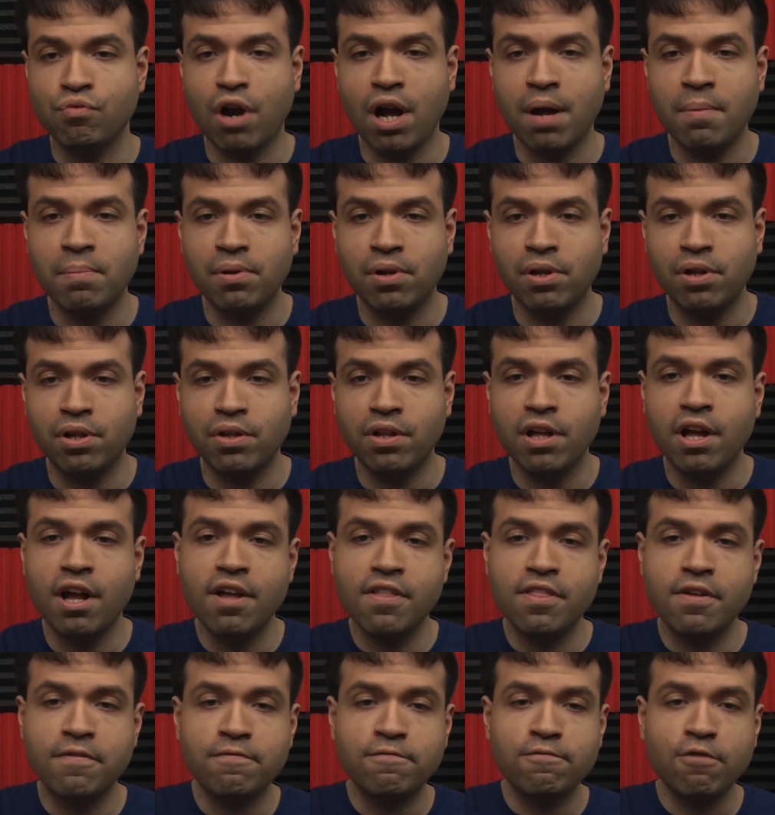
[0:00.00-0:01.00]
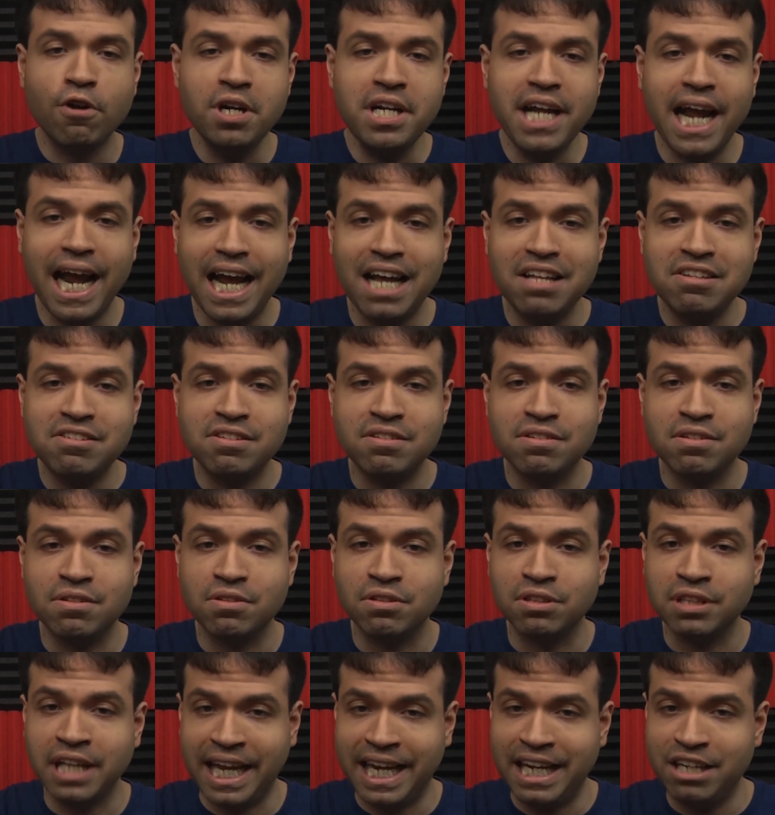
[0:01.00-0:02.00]
rubble. The front has
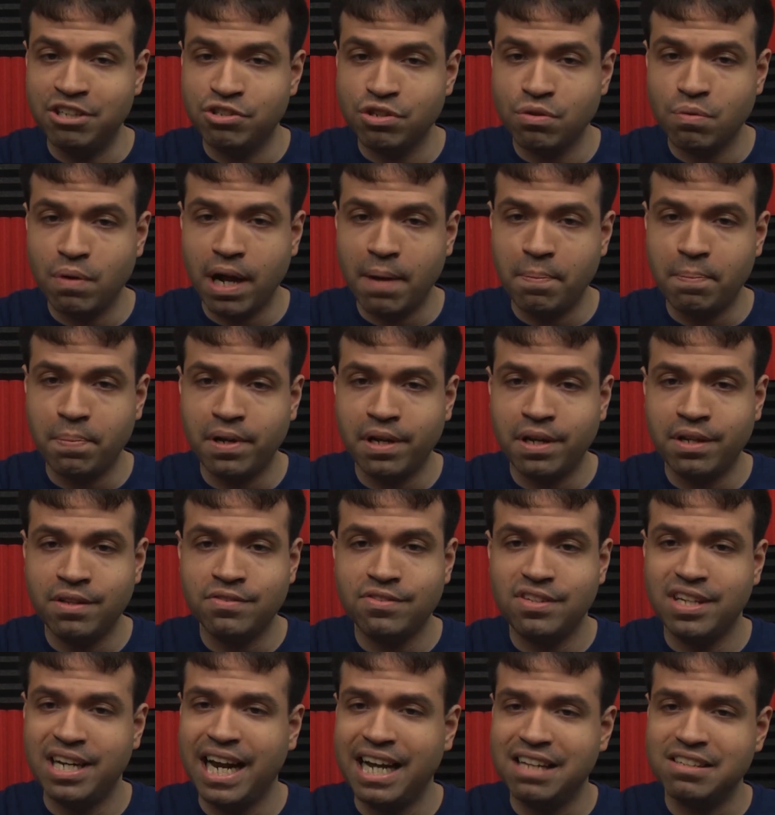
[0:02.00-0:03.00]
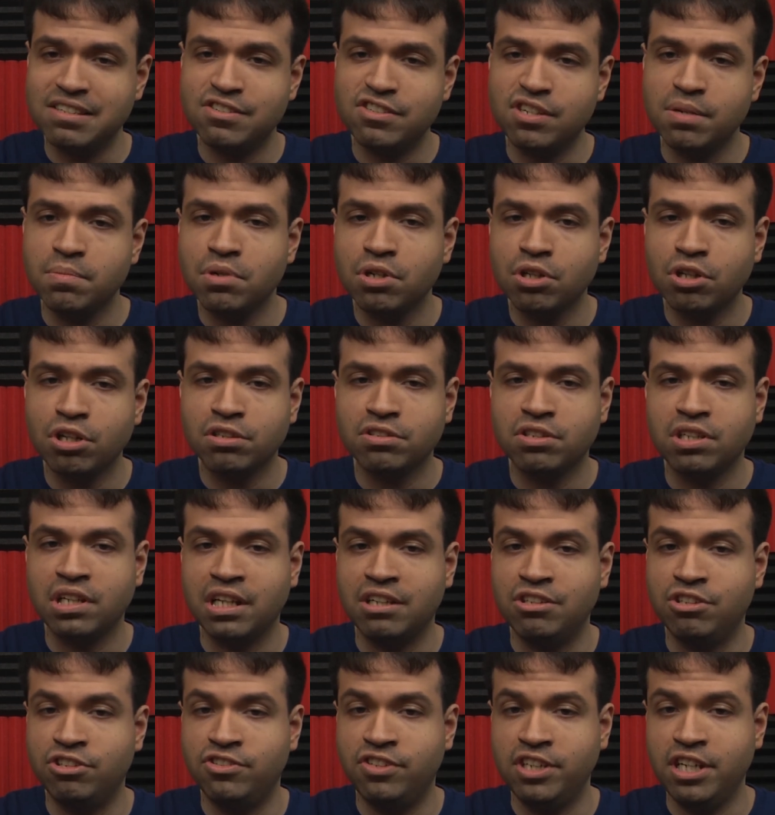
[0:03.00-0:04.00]
laser weapons. It has a similar look to
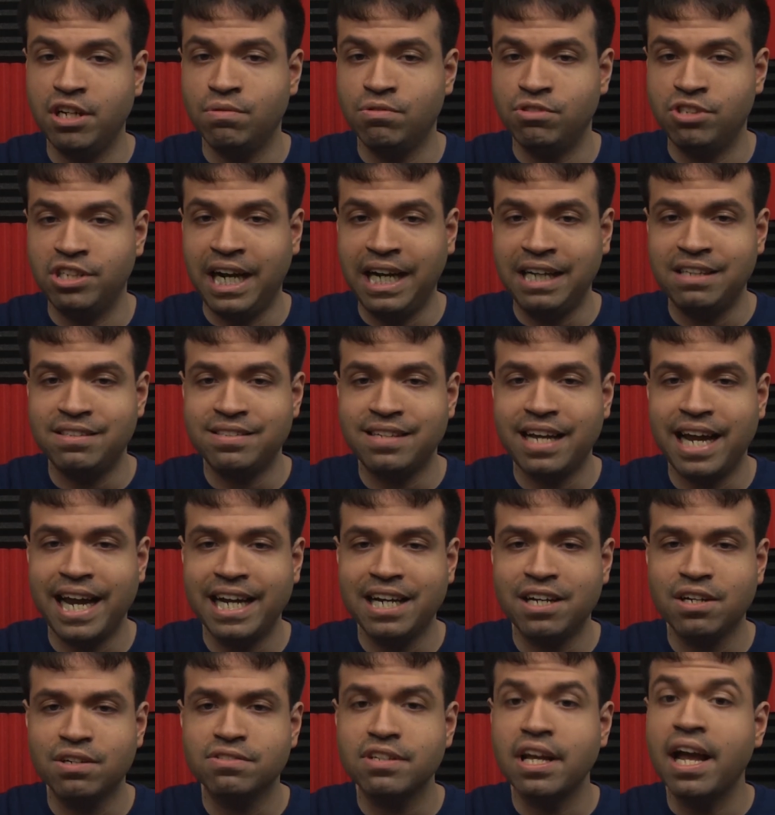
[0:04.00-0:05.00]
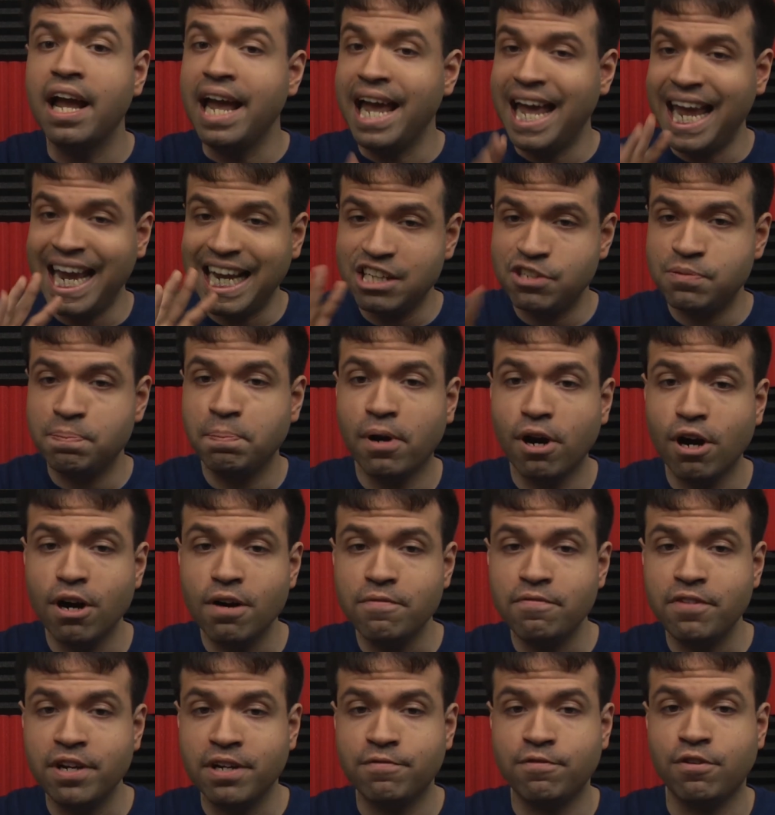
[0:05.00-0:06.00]
the Zeo Jet cycles. It's
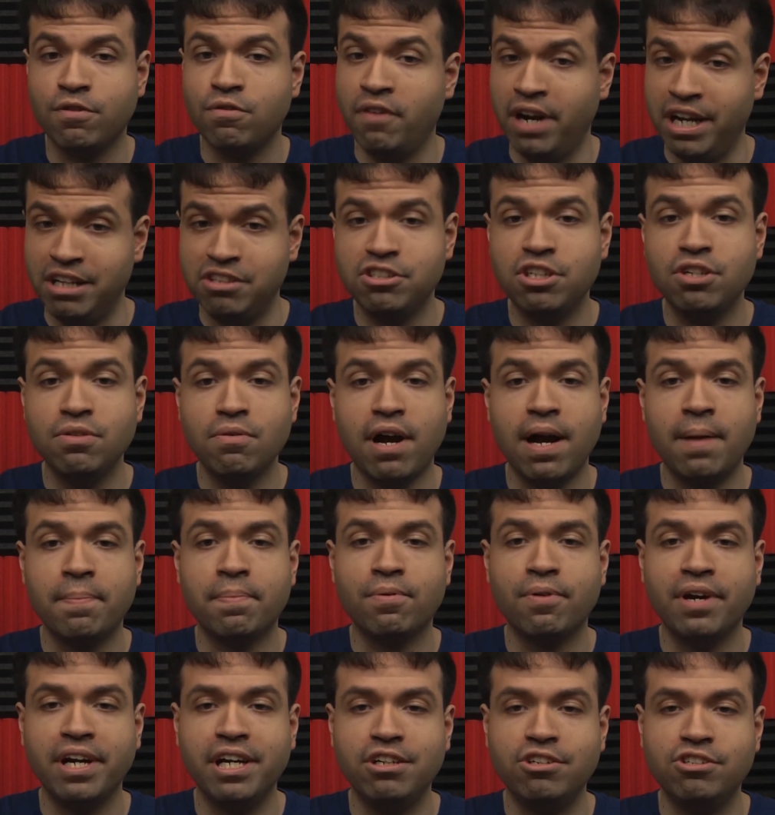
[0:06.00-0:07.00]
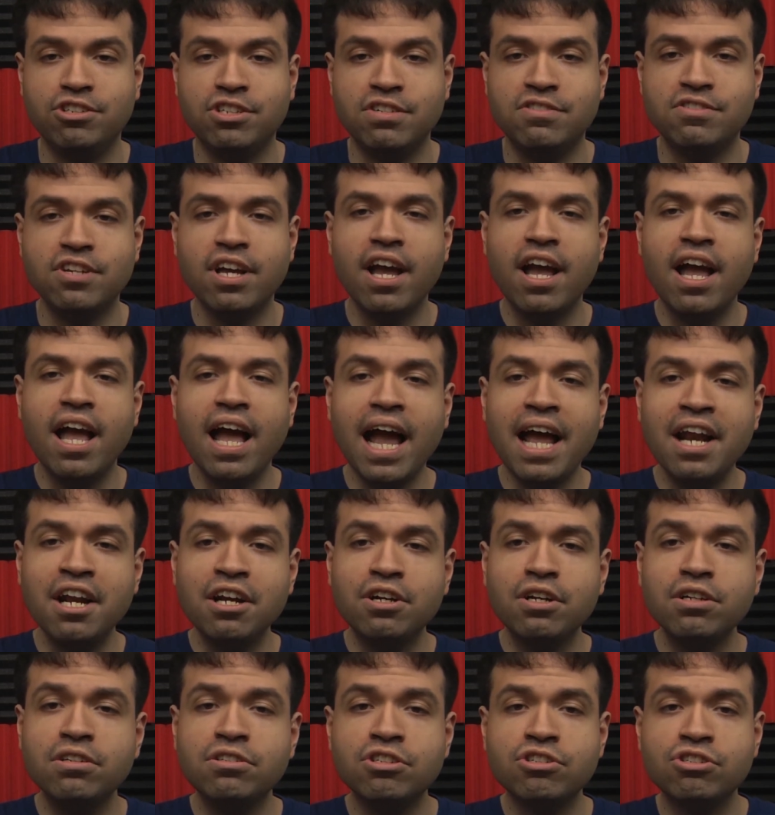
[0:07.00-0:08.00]
perfect for rescue operations and a
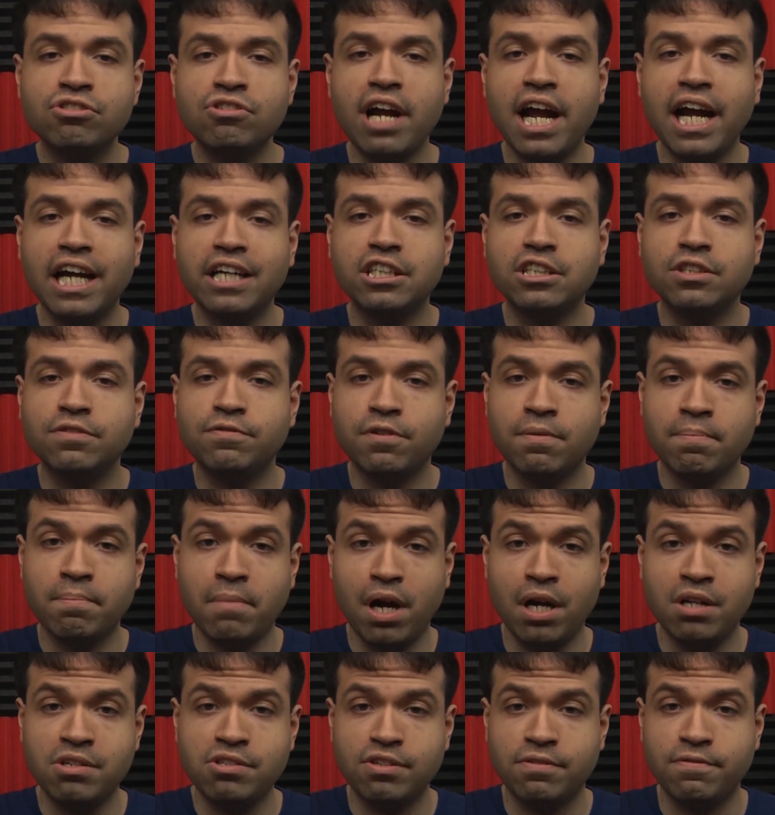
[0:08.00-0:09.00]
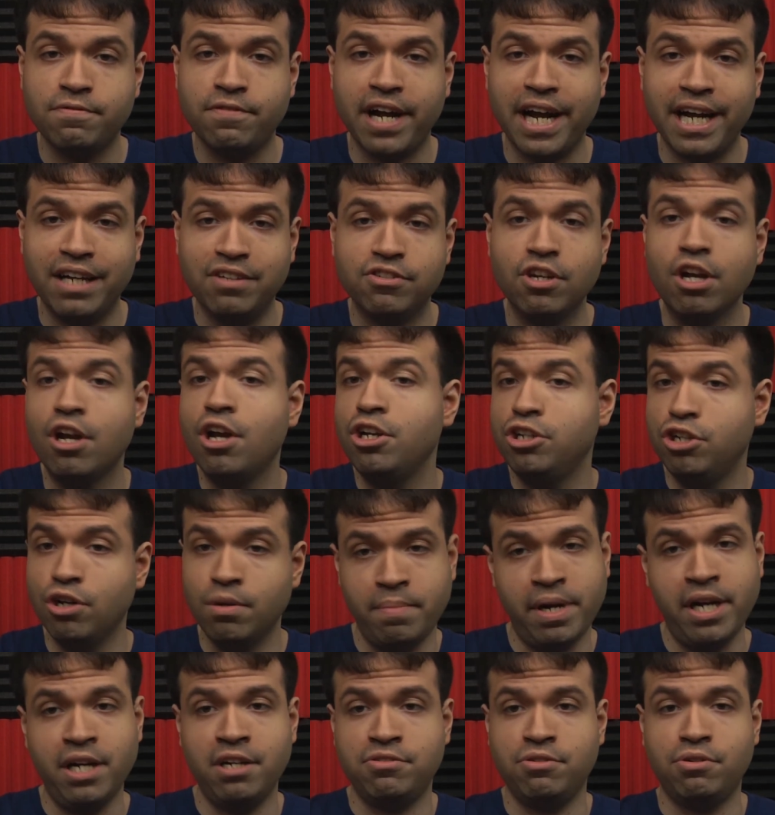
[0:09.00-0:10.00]
good distraction from monster fights. Your
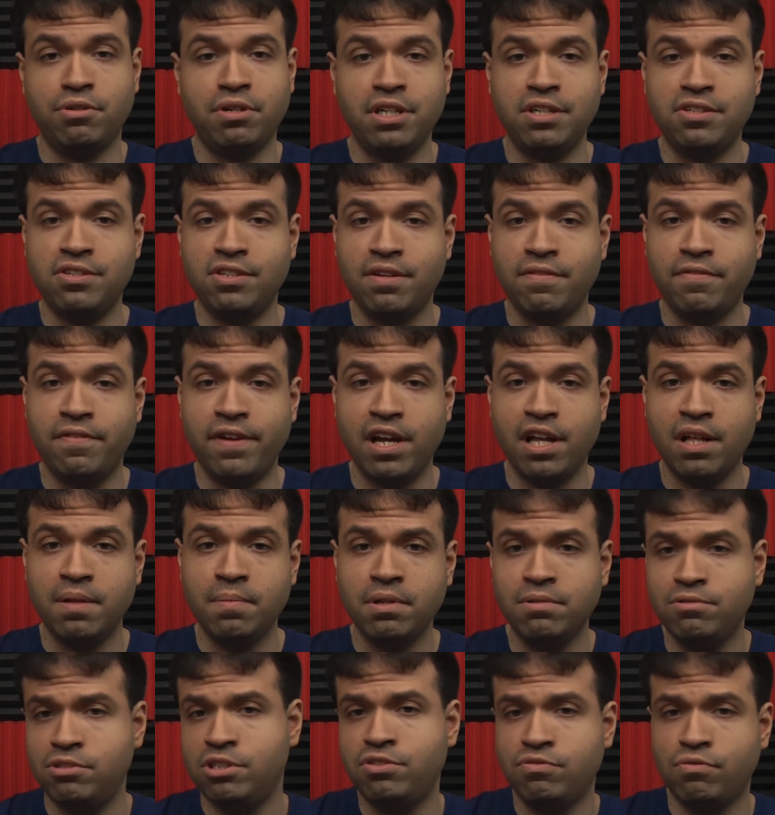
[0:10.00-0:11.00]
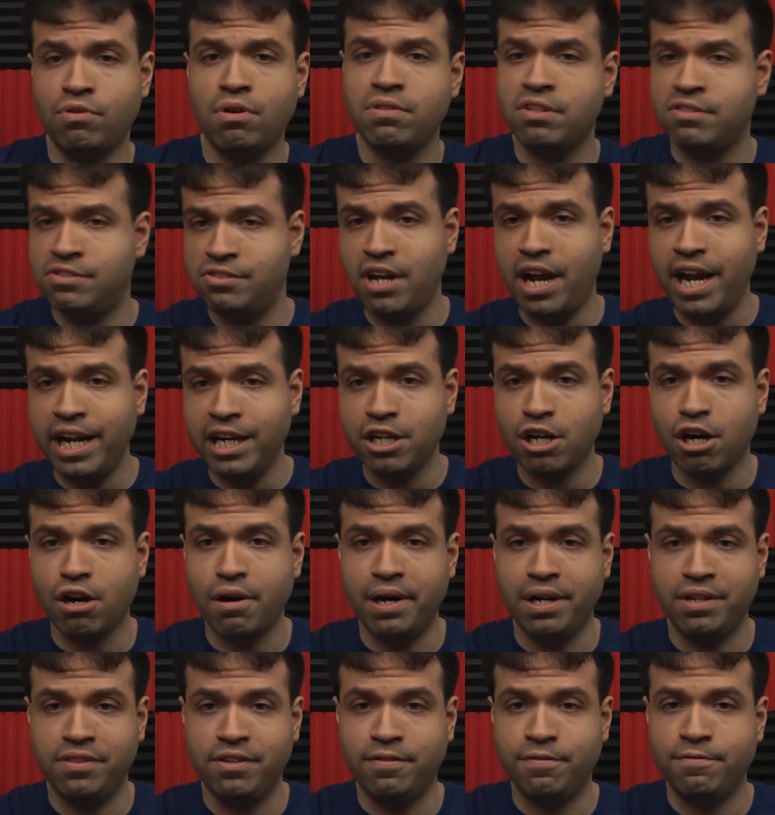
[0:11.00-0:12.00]
Megazord isn't available, just throw the
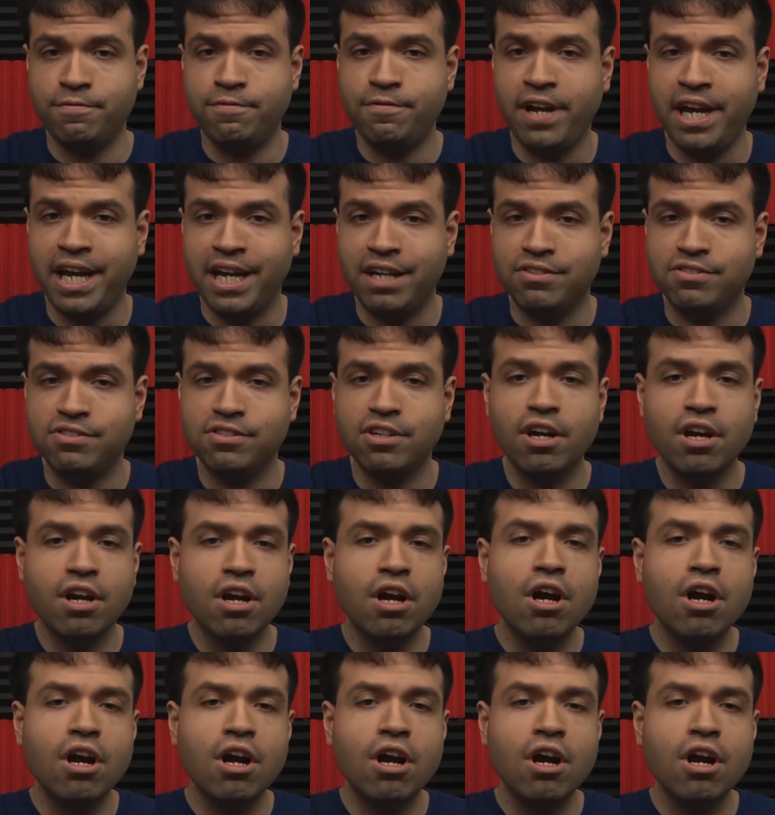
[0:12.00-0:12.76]
sidecar at their face.